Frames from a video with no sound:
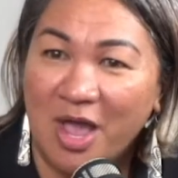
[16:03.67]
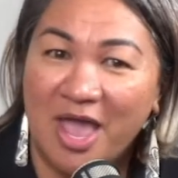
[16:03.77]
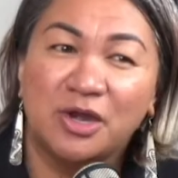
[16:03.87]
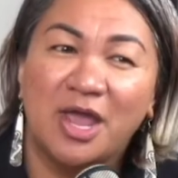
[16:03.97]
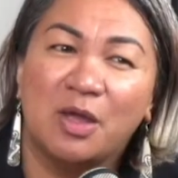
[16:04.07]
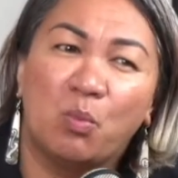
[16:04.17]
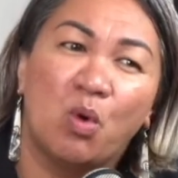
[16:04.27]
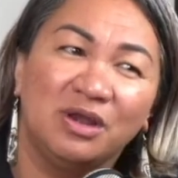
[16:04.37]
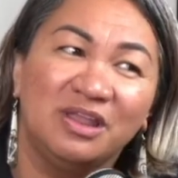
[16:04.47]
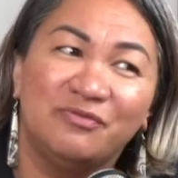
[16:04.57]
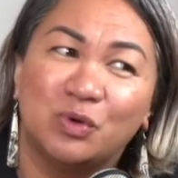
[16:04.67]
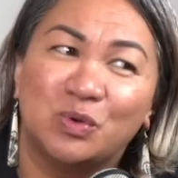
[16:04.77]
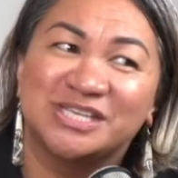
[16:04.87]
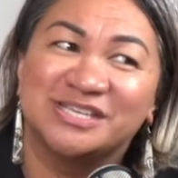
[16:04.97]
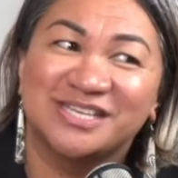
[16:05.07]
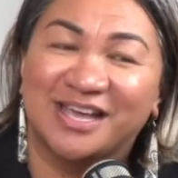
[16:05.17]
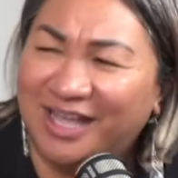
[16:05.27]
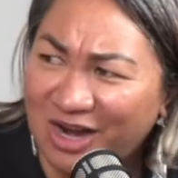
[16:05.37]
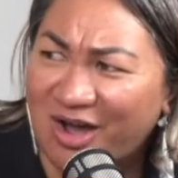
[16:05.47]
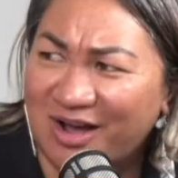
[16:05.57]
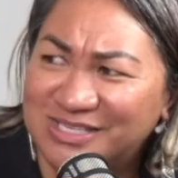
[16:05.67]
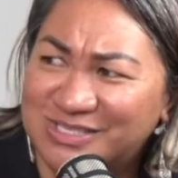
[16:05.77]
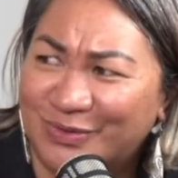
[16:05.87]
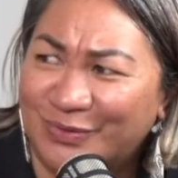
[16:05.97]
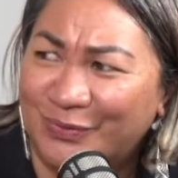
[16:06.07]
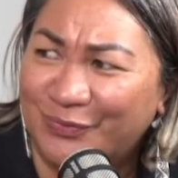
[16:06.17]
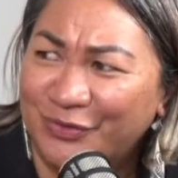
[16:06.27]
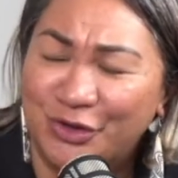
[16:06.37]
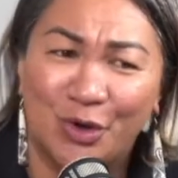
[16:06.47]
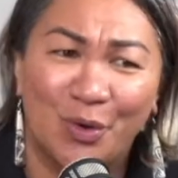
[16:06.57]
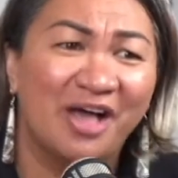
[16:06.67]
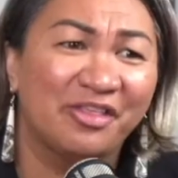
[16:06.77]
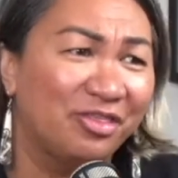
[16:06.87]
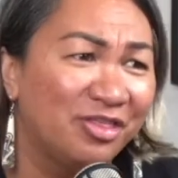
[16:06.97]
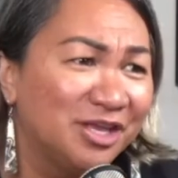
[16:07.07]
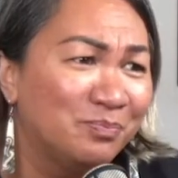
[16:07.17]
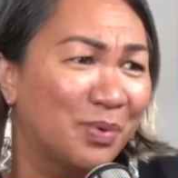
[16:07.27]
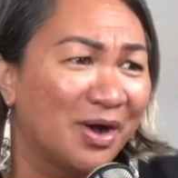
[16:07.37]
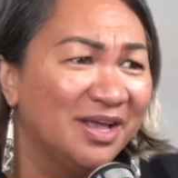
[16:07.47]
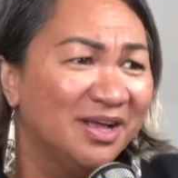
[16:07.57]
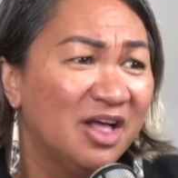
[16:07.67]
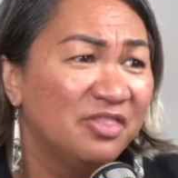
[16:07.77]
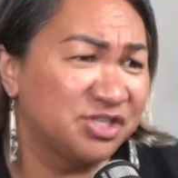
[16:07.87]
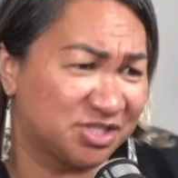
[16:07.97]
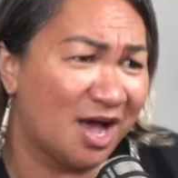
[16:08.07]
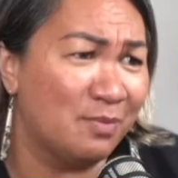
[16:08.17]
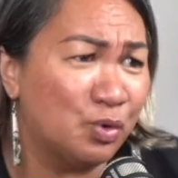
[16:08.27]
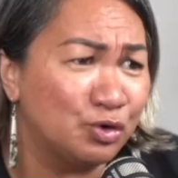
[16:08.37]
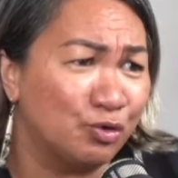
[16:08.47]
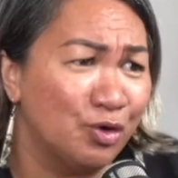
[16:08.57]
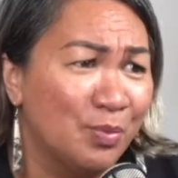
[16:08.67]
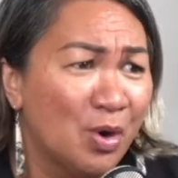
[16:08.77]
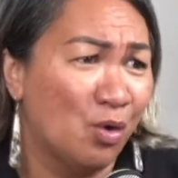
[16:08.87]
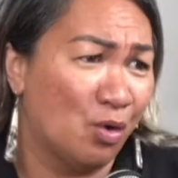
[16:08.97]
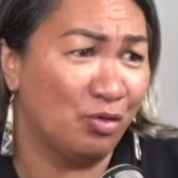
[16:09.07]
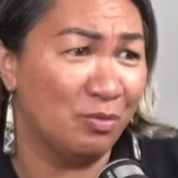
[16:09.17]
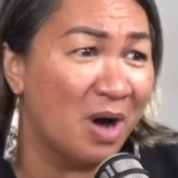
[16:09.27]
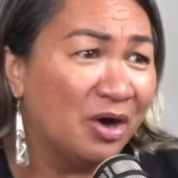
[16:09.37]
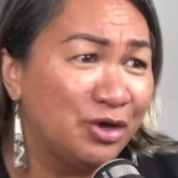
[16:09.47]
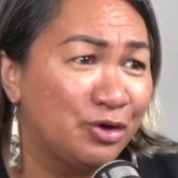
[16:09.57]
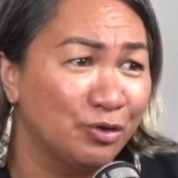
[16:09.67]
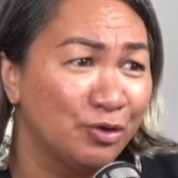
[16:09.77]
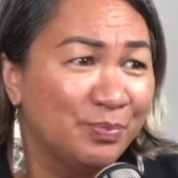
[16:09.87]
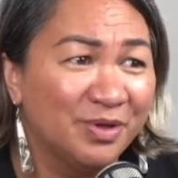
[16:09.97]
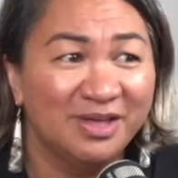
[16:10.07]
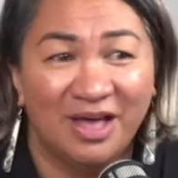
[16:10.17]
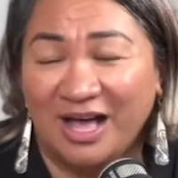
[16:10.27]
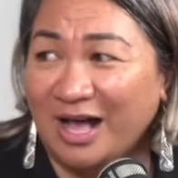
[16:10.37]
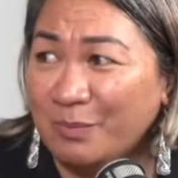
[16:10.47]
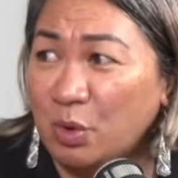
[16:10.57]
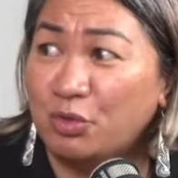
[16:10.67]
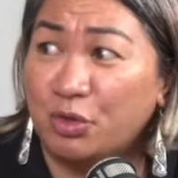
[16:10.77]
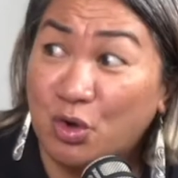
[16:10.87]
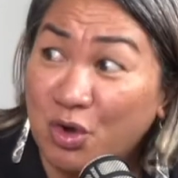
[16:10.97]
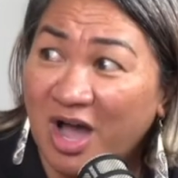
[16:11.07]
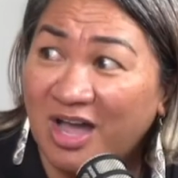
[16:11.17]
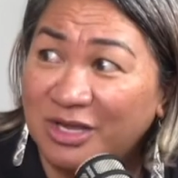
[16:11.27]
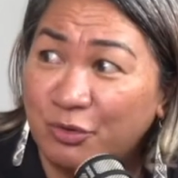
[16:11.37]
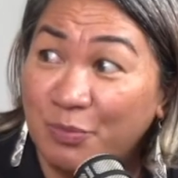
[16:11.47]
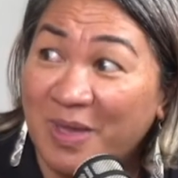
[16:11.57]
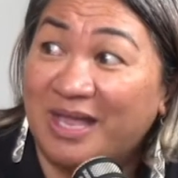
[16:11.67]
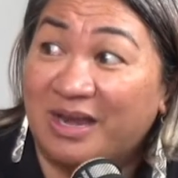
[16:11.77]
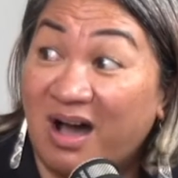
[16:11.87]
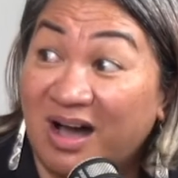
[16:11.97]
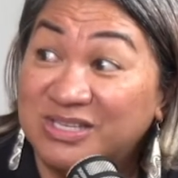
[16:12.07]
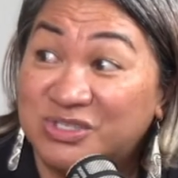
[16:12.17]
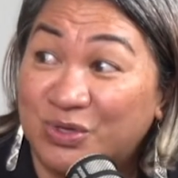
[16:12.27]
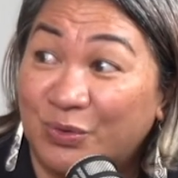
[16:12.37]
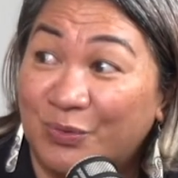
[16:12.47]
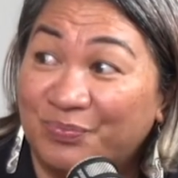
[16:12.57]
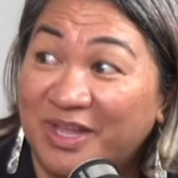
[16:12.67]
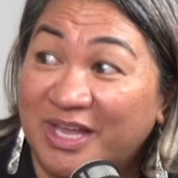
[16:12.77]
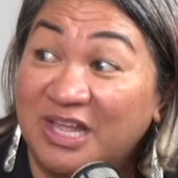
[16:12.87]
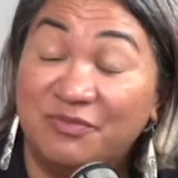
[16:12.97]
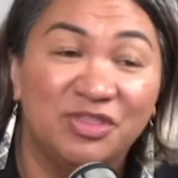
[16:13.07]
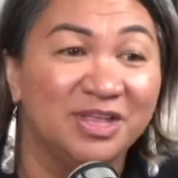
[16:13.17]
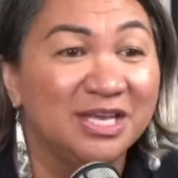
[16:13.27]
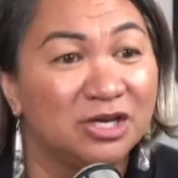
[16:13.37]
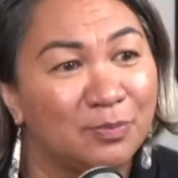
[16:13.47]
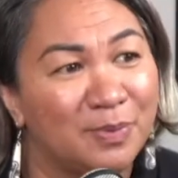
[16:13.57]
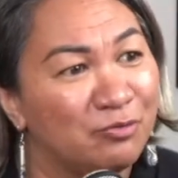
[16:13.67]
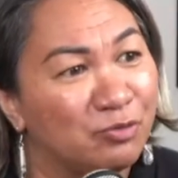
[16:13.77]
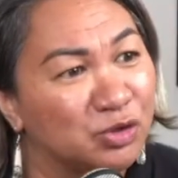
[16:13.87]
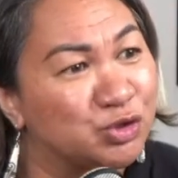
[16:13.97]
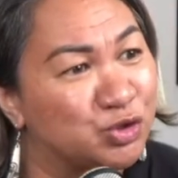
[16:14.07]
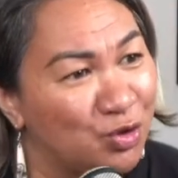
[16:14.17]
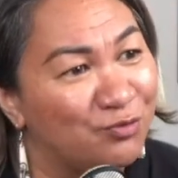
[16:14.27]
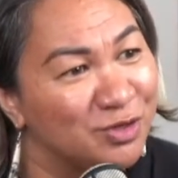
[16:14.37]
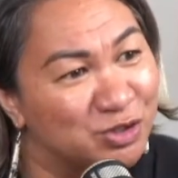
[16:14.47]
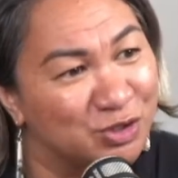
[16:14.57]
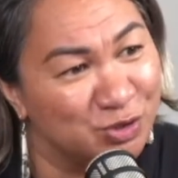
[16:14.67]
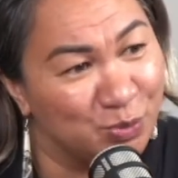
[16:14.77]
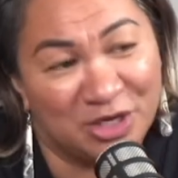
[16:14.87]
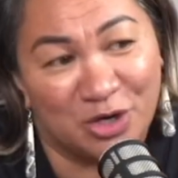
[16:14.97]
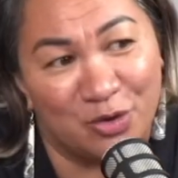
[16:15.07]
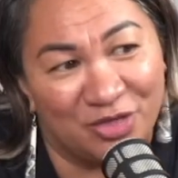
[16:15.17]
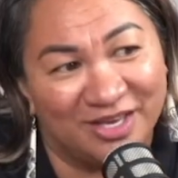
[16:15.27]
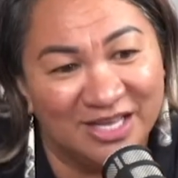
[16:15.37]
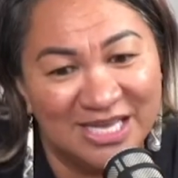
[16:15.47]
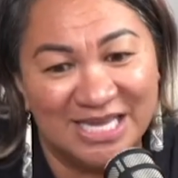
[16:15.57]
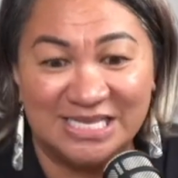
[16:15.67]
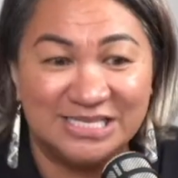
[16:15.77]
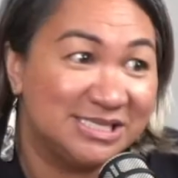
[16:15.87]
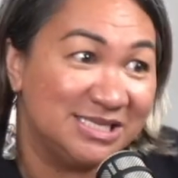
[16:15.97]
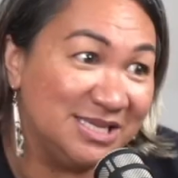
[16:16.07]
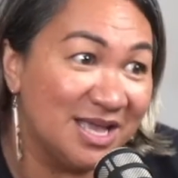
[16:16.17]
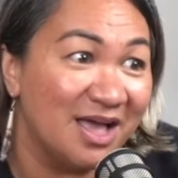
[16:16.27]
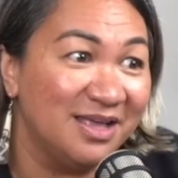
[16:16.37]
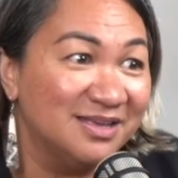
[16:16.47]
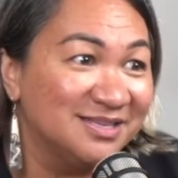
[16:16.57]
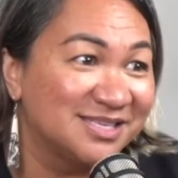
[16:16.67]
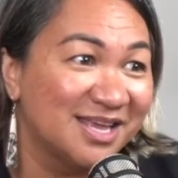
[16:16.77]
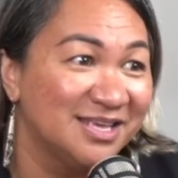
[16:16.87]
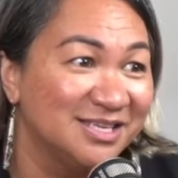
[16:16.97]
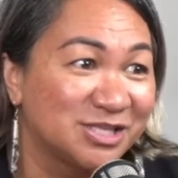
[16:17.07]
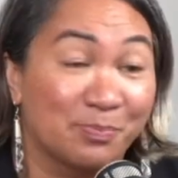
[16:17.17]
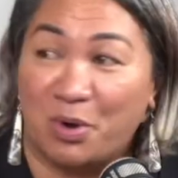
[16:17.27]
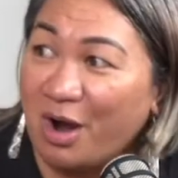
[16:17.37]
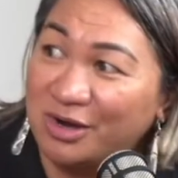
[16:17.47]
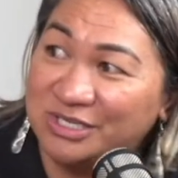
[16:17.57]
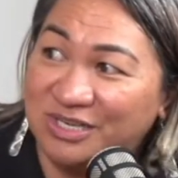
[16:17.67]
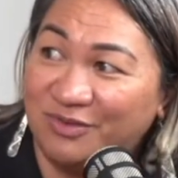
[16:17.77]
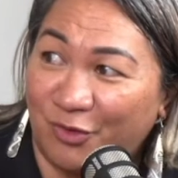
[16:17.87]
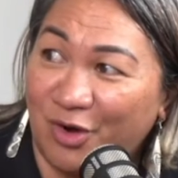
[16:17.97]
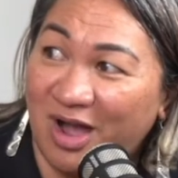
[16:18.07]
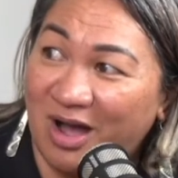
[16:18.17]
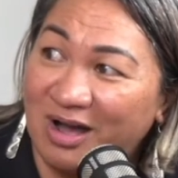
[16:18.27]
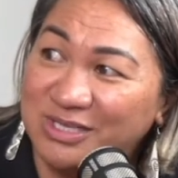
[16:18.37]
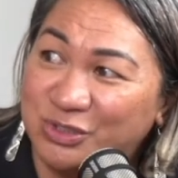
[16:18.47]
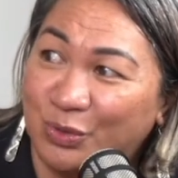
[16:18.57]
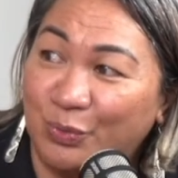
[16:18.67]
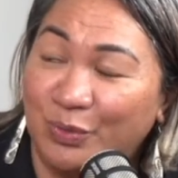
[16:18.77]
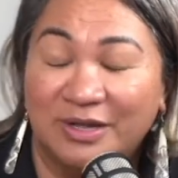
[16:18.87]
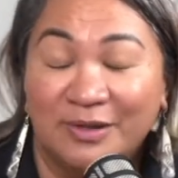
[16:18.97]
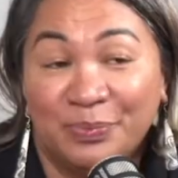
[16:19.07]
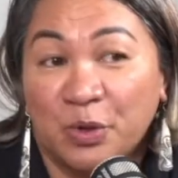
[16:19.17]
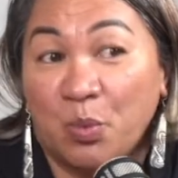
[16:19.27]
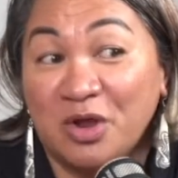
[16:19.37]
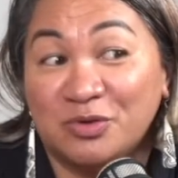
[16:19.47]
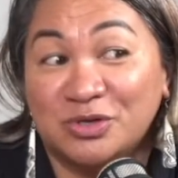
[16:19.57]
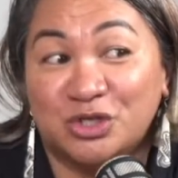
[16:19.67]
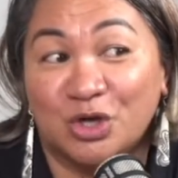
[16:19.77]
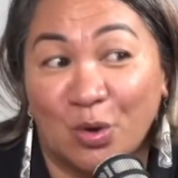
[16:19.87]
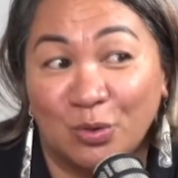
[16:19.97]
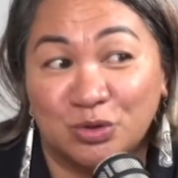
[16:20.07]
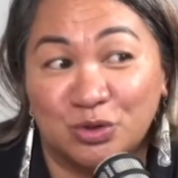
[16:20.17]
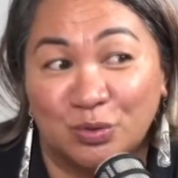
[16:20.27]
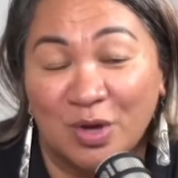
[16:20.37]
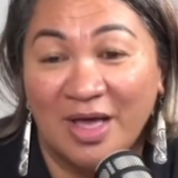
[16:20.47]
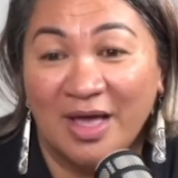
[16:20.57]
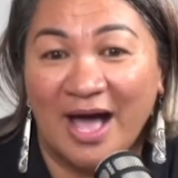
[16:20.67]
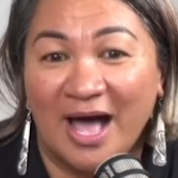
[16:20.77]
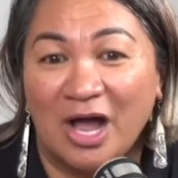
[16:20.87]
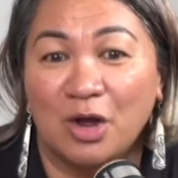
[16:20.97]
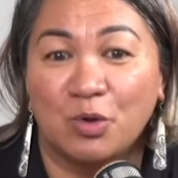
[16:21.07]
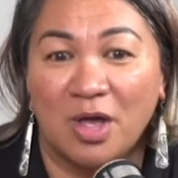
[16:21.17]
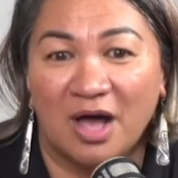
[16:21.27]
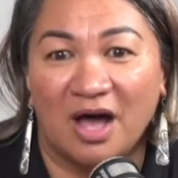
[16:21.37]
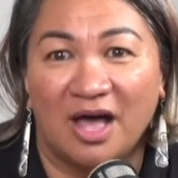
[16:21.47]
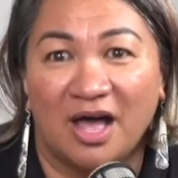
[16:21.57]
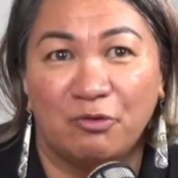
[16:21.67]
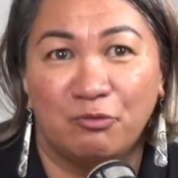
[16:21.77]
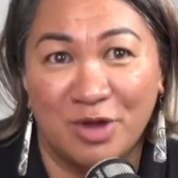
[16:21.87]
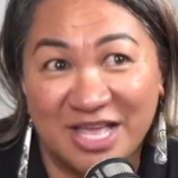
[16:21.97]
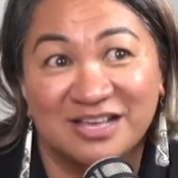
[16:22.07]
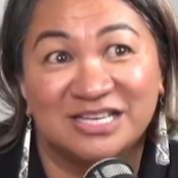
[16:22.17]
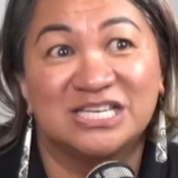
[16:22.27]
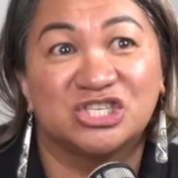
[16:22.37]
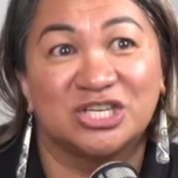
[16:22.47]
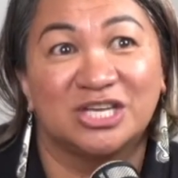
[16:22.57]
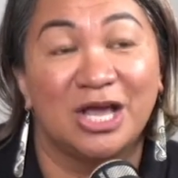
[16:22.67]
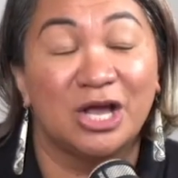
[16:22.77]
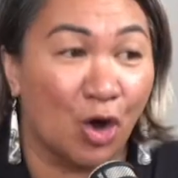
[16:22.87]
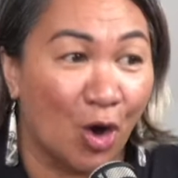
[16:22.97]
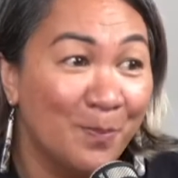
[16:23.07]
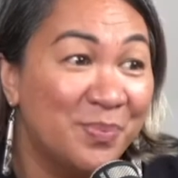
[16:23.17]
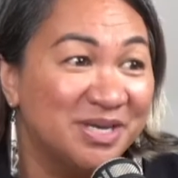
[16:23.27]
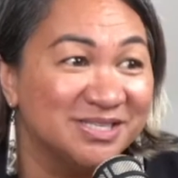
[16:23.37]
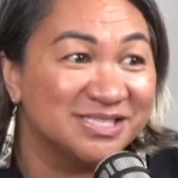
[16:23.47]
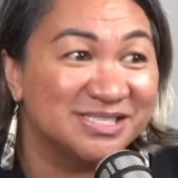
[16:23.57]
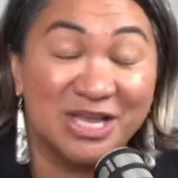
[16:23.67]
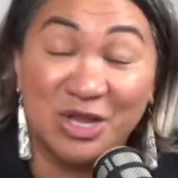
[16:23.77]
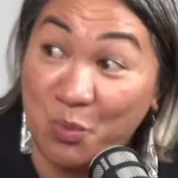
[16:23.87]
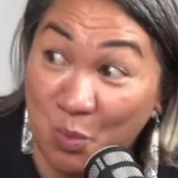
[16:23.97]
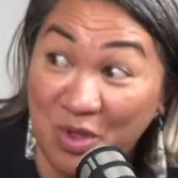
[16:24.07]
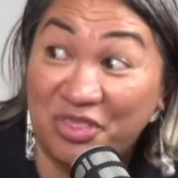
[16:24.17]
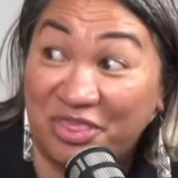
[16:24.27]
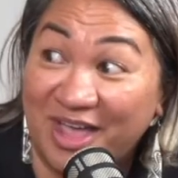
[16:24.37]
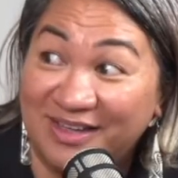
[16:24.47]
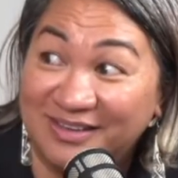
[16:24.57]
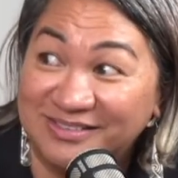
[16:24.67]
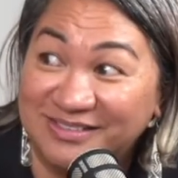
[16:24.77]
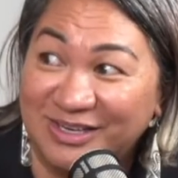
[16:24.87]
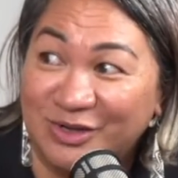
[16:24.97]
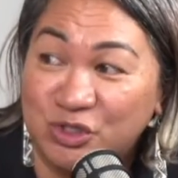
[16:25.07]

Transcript: And at what level is it done at high school, you know, other than by the Samoan group or the Māori group or the Cook Island group at high school? And even then it'll be real surface, because we know that NCEA is the priority for our high school. And where is the cultural recognition and competency with that, you know?